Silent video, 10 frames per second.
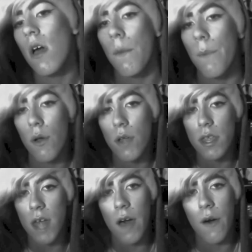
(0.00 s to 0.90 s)
bully
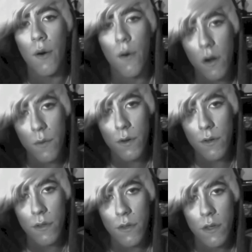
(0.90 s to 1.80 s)
how
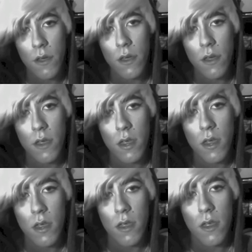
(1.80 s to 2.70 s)
horrible
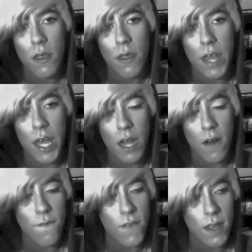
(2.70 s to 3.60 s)
they
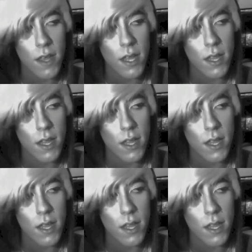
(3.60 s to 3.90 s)
are feeling,